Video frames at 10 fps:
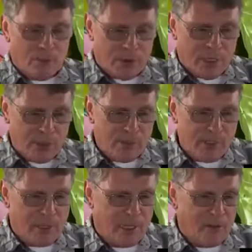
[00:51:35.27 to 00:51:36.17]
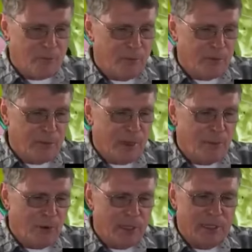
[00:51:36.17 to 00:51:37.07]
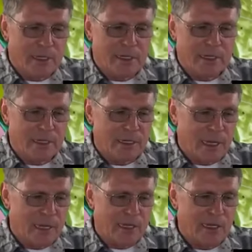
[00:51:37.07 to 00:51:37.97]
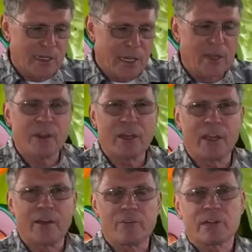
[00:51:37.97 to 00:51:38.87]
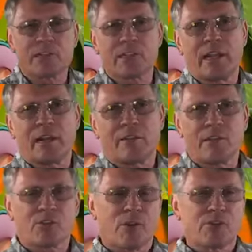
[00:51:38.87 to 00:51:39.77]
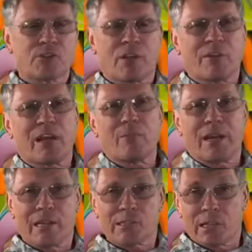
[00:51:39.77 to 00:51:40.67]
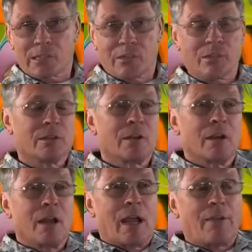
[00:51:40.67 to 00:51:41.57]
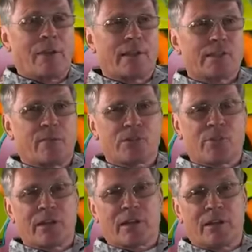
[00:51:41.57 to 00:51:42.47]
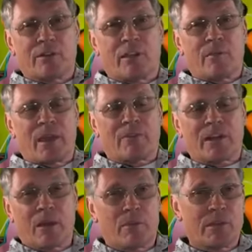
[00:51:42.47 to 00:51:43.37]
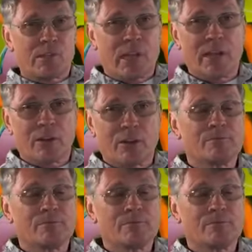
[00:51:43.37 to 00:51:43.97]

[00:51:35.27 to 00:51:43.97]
well, thank you so much. I think I've proven my point that he does not have any evidence that any of these creatures have a common ancestor. I think he's demonstrated clearly they may have a common designer.